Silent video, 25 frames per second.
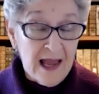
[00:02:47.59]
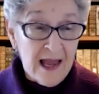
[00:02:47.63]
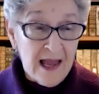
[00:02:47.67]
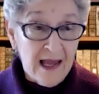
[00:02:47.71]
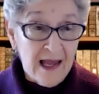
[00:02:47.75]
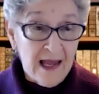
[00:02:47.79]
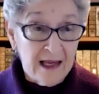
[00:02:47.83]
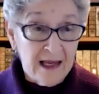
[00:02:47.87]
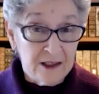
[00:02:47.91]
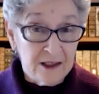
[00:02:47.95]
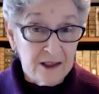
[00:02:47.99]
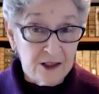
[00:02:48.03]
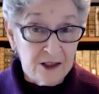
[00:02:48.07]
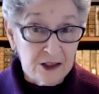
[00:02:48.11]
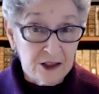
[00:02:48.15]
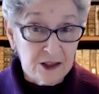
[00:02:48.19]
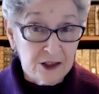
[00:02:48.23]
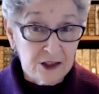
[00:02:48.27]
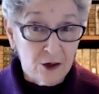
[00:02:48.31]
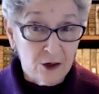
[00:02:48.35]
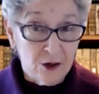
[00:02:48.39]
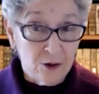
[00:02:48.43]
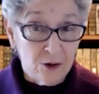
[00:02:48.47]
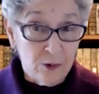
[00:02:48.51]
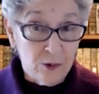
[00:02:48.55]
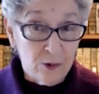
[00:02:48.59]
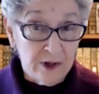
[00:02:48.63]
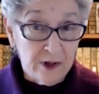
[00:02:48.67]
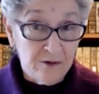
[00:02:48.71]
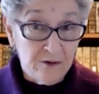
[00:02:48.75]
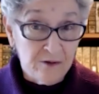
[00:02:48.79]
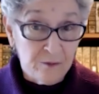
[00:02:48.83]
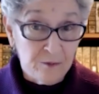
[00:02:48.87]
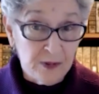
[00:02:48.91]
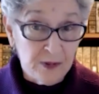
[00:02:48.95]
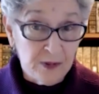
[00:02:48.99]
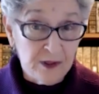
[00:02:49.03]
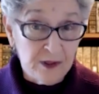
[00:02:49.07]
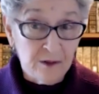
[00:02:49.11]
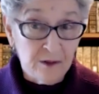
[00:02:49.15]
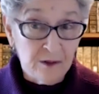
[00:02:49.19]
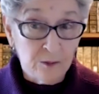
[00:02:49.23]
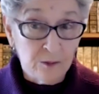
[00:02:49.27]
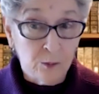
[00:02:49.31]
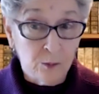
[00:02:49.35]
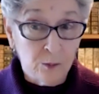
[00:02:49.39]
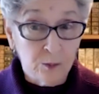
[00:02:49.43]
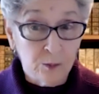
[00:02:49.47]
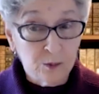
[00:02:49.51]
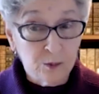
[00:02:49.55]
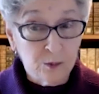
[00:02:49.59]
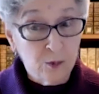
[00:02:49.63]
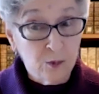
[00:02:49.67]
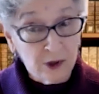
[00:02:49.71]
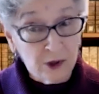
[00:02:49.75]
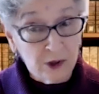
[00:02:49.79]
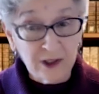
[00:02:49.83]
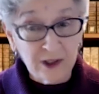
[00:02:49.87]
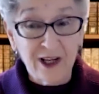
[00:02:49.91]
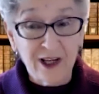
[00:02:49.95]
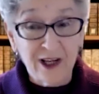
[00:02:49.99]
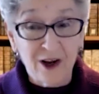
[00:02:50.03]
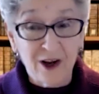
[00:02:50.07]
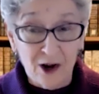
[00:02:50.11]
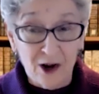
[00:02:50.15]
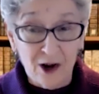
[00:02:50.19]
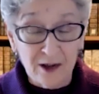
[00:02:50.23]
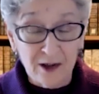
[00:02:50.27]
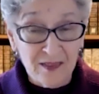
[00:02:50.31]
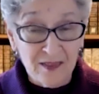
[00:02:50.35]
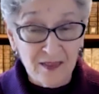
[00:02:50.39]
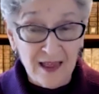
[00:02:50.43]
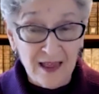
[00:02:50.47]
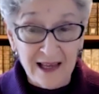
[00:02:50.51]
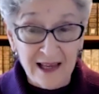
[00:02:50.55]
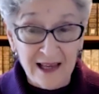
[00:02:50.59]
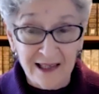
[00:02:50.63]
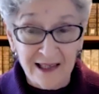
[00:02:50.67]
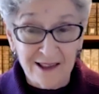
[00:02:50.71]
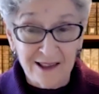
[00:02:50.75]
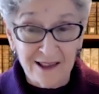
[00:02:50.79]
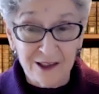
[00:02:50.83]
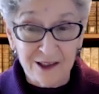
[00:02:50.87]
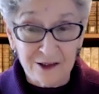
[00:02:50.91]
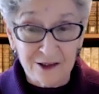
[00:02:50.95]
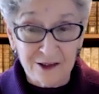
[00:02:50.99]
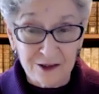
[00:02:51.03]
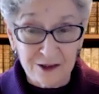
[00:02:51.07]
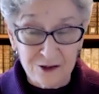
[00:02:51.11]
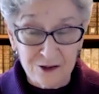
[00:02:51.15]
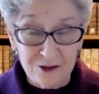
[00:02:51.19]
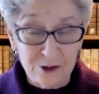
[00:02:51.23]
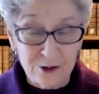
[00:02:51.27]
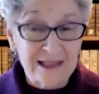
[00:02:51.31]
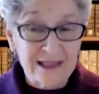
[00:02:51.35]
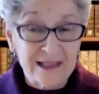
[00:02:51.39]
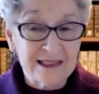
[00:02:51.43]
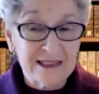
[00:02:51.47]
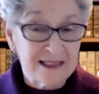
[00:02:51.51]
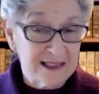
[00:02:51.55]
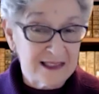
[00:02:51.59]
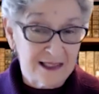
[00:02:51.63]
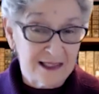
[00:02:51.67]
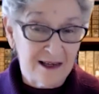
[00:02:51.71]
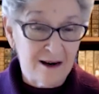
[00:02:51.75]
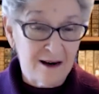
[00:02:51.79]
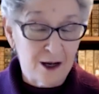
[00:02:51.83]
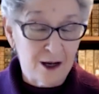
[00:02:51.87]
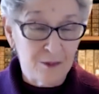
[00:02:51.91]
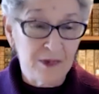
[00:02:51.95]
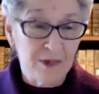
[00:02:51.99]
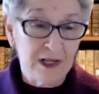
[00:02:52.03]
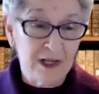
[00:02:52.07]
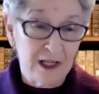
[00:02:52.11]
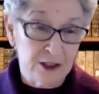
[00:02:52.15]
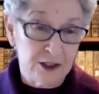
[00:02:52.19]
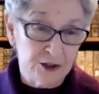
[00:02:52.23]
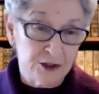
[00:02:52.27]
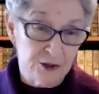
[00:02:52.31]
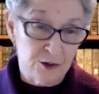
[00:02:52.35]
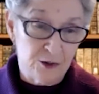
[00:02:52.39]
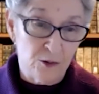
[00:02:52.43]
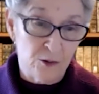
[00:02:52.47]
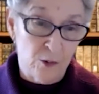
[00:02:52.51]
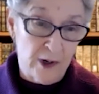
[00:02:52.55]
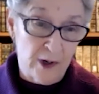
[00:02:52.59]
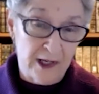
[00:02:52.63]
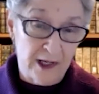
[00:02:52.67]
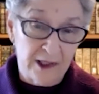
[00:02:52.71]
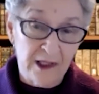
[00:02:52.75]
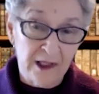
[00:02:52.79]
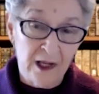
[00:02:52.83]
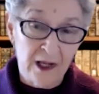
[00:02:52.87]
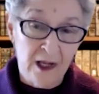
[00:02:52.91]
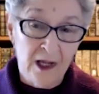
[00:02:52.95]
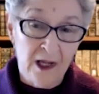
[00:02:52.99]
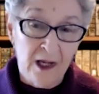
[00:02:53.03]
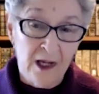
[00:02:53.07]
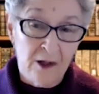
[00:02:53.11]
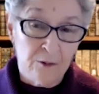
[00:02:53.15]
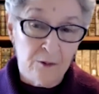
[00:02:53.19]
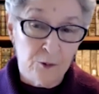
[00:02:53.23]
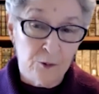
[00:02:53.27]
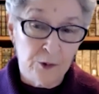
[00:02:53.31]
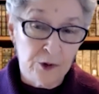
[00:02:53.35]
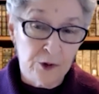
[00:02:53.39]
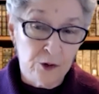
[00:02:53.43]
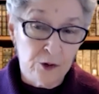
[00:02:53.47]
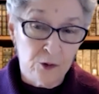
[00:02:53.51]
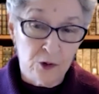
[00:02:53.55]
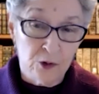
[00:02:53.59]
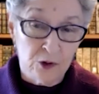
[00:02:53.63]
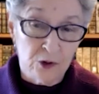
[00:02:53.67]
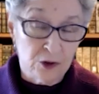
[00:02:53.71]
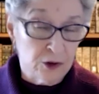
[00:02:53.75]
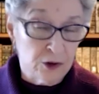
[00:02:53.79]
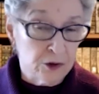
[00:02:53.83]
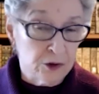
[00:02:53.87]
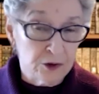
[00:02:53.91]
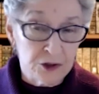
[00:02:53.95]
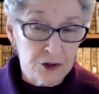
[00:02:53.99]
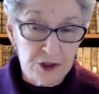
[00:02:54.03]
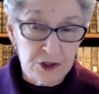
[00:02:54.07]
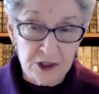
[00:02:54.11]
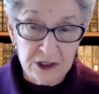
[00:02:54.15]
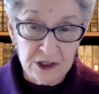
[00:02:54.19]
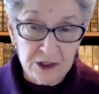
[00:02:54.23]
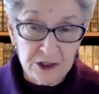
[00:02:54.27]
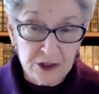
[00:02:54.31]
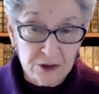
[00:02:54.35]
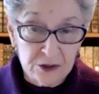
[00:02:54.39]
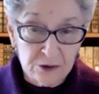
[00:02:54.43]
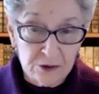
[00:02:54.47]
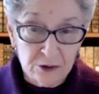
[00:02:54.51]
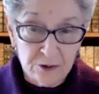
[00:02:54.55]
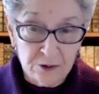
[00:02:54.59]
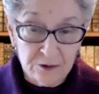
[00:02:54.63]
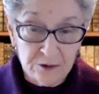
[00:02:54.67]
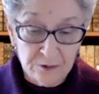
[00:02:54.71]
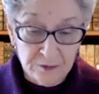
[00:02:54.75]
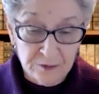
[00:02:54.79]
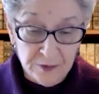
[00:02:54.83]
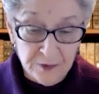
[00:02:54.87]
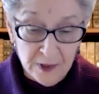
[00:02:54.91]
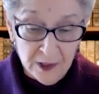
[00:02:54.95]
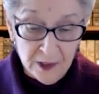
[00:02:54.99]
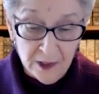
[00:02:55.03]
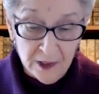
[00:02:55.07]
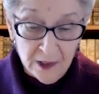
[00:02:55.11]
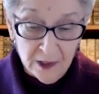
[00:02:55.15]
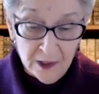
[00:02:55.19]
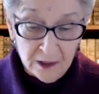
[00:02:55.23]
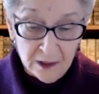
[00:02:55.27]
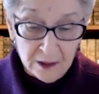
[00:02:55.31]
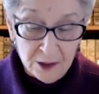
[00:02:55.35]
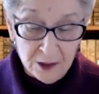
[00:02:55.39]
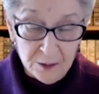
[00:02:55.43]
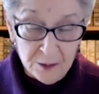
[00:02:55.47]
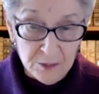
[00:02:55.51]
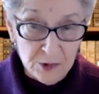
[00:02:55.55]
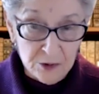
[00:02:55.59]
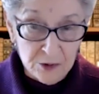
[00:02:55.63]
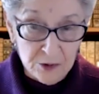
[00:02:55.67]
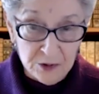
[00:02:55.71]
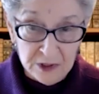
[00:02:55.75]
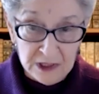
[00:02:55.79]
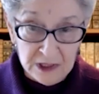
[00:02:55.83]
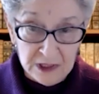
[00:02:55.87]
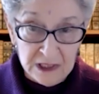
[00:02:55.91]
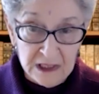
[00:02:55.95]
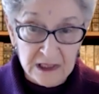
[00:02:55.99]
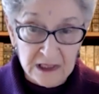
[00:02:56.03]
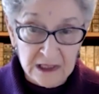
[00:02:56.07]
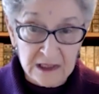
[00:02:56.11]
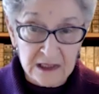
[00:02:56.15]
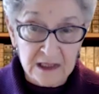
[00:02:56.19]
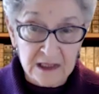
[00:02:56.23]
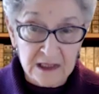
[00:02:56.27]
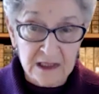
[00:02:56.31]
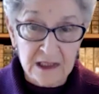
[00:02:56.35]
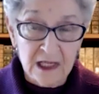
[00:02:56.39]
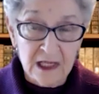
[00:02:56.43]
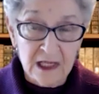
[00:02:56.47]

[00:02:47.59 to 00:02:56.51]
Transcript: And so we've been working on that in a trans-denominational way. Renewal clergy serve communities